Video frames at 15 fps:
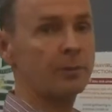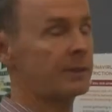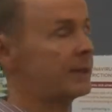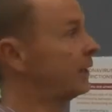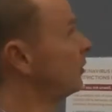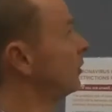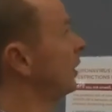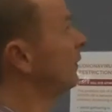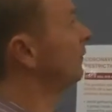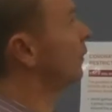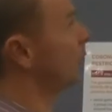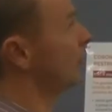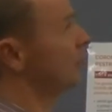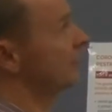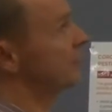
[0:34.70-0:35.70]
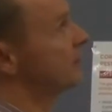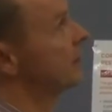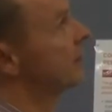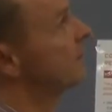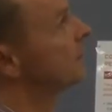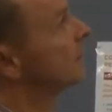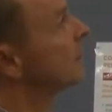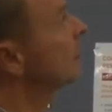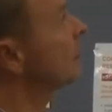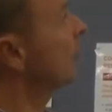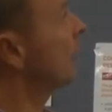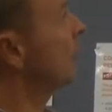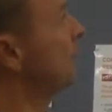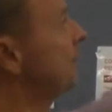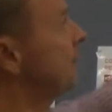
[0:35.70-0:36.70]
you need to know first. So
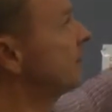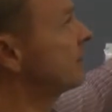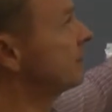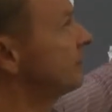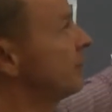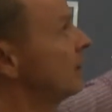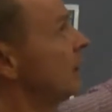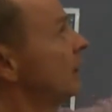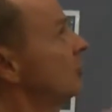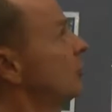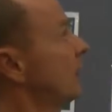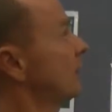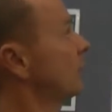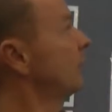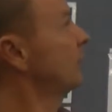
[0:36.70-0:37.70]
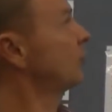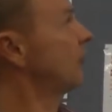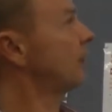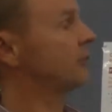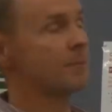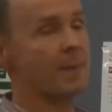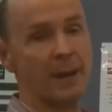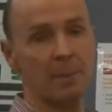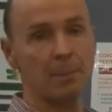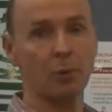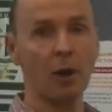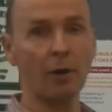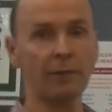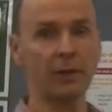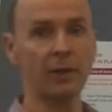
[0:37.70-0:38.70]
a business generally tries to make a
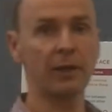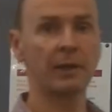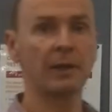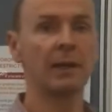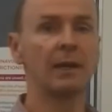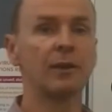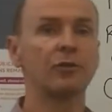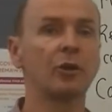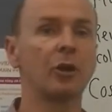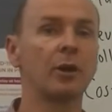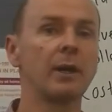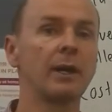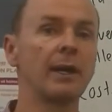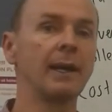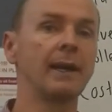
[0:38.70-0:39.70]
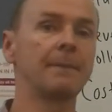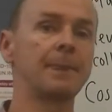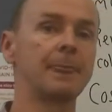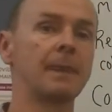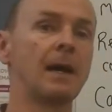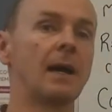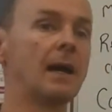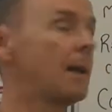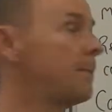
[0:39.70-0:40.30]
profit. So a